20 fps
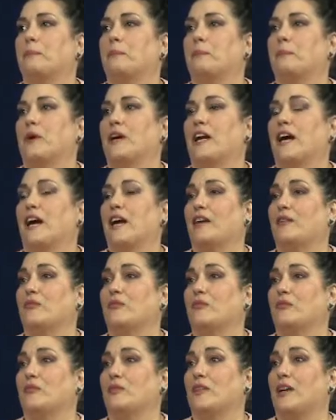I
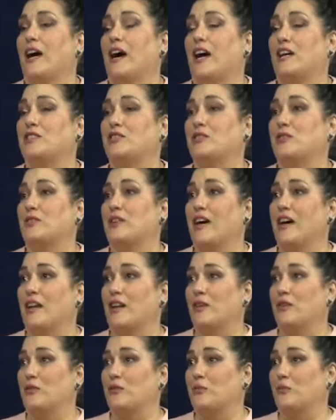had to get
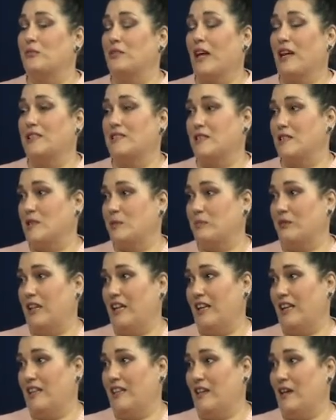a new license
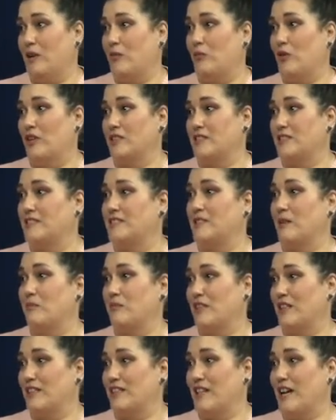plate, I wanted
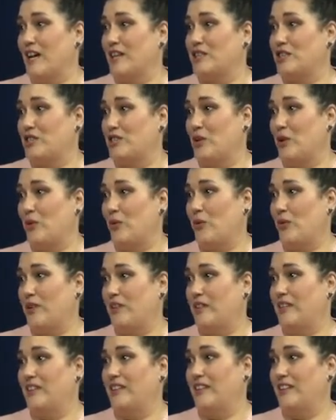something that
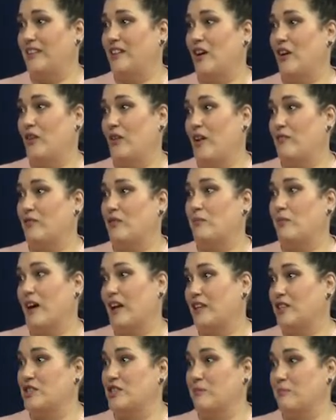showed, you know,
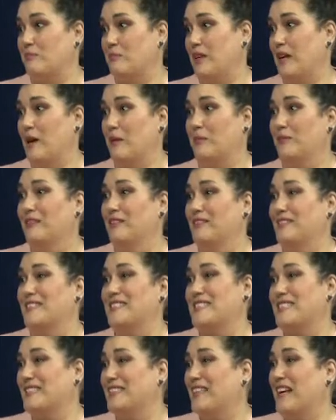everybody should be able
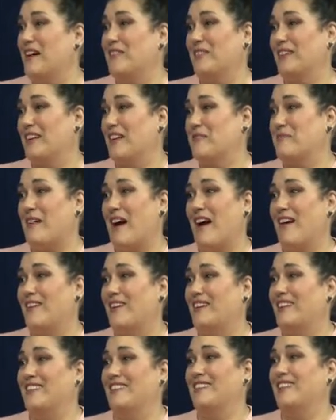to love and get
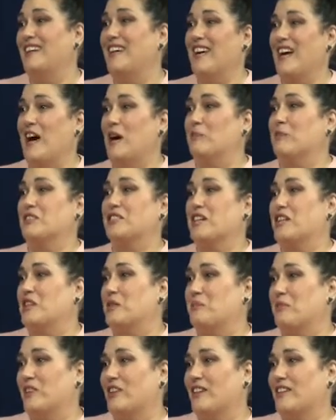married, and how much can
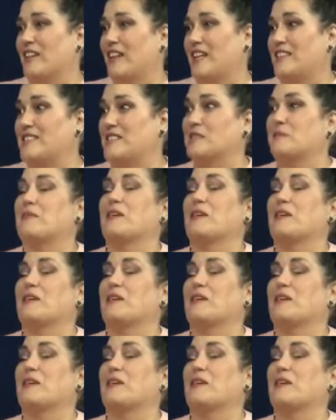you put on a license